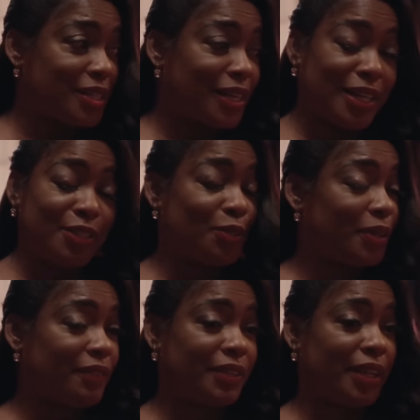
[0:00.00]
that I don't
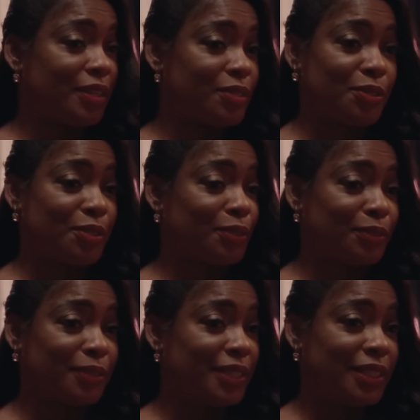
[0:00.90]
have the answer to.
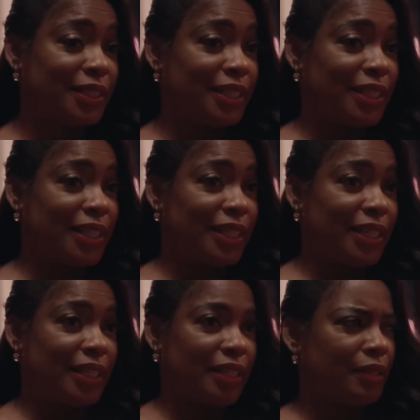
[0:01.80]
So ask them in a
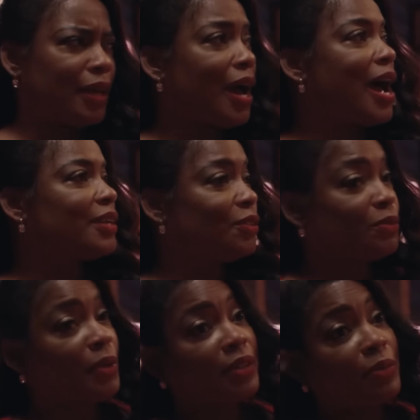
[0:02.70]
piece. I don't write